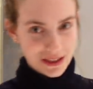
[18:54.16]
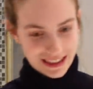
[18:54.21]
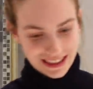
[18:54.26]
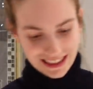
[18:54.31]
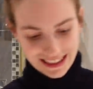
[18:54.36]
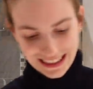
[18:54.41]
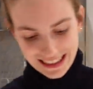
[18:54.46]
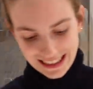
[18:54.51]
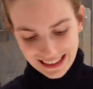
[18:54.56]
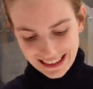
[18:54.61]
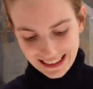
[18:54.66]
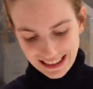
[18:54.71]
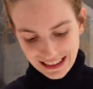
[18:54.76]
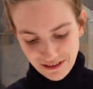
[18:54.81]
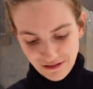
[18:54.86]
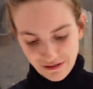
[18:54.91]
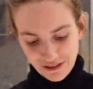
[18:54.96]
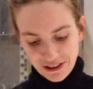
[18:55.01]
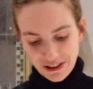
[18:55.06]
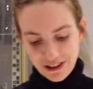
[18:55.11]

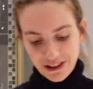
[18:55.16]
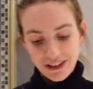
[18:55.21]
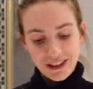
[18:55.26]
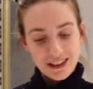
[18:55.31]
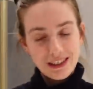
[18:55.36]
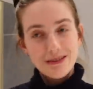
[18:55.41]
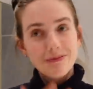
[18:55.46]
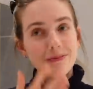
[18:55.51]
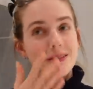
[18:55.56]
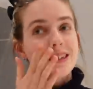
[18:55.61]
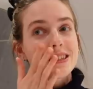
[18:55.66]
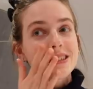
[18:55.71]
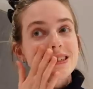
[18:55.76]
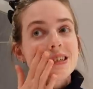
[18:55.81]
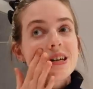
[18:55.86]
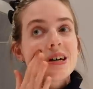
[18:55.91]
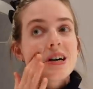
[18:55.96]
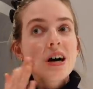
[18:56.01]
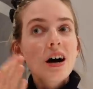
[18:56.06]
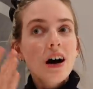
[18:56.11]
excited for
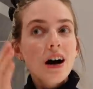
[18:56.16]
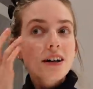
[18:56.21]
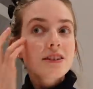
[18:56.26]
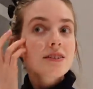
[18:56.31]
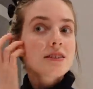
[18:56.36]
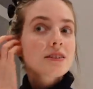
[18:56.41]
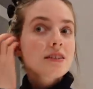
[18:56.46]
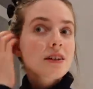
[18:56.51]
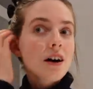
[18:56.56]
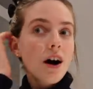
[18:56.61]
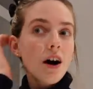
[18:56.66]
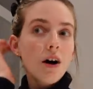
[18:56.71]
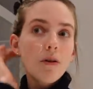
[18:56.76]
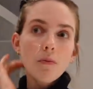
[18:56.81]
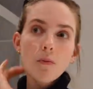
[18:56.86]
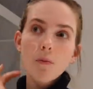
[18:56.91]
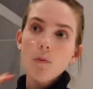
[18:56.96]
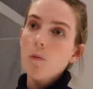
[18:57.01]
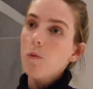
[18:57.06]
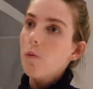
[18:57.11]
Christmas. I just
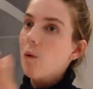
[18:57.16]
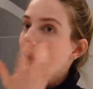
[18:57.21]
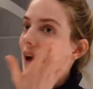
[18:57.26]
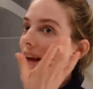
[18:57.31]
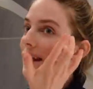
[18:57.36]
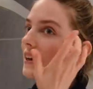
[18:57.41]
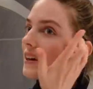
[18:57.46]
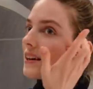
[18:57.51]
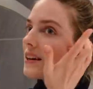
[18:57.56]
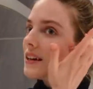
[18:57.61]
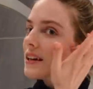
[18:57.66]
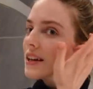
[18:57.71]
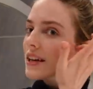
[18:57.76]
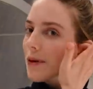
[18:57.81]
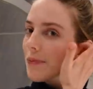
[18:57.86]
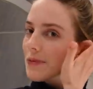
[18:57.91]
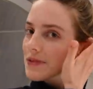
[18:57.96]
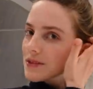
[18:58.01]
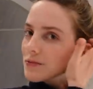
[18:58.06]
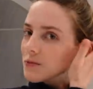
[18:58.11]
can't wait.
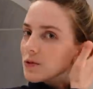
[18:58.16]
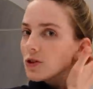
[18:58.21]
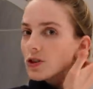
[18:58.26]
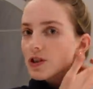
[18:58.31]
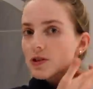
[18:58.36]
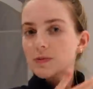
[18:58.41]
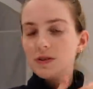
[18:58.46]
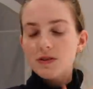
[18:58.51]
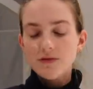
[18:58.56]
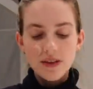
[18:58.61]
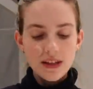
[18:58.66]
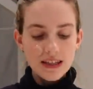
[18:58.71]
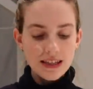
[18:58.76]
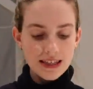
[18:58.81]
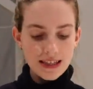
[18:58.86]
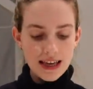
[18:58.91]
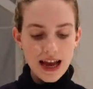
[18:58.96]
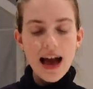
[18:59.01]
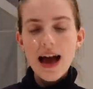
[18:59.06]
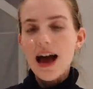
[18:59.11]
Give me some Christmas vids
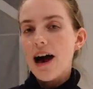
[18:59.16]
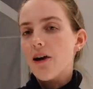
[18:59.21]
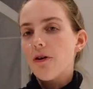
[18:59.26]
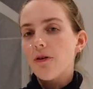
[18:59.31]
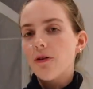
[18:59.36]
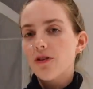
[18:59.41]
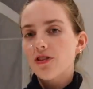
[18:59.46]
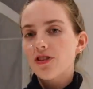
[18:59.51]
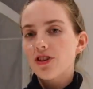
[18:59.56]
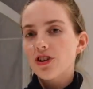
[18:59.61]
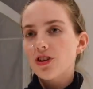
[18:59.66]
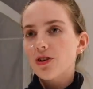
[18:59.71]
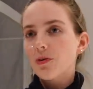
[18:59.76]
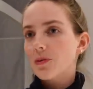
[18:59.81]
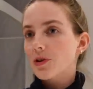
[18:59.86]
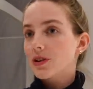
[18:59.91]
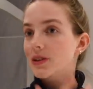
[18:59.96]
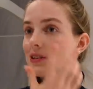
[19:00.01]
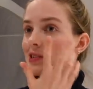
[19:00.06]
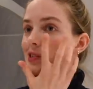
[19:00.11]
now that you
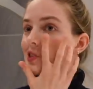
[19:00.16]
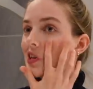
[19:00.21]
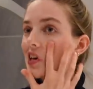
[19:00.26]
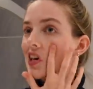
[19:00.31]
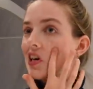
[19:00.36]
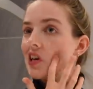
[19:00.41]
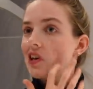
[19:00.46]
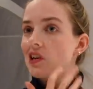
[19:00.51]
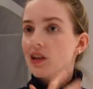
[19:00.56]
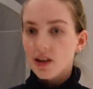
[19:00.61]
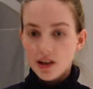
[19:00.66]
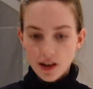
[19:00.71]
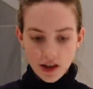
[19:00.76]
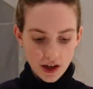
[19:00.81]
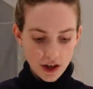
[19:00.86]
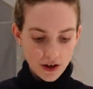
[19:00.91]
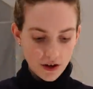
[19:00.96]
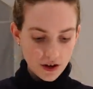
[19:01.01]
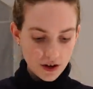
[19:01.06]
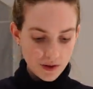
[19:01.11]
want to see.
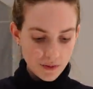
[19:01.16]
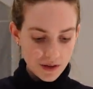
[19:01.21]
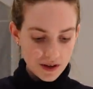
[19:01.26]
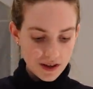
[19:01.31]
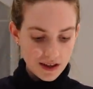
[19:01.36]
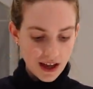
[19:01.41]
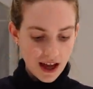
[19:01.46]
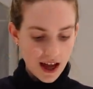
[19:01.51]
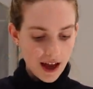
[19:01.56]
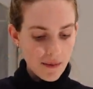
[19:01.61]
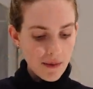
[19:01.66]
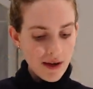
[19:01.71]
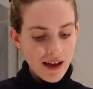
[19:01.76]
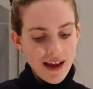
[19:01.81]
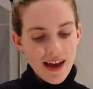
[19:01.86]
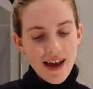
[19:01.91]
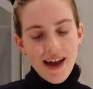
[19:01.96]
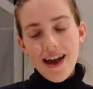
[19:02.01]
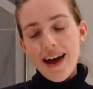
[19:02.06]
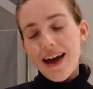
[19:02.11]
At Christmas time,
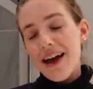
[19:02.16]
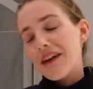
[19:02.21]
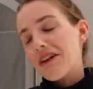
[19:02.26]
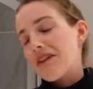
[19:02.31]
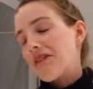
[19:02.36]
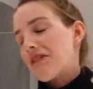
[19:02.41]
at